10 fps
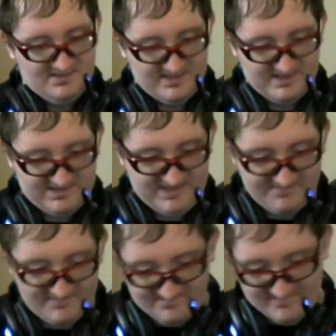can see
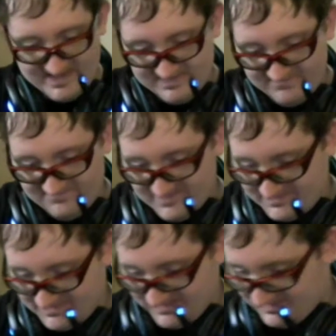if it actually
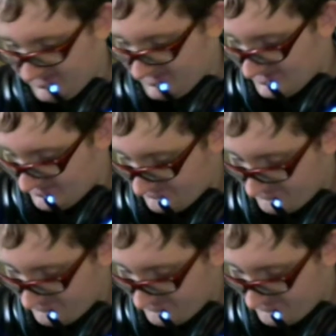fits in the.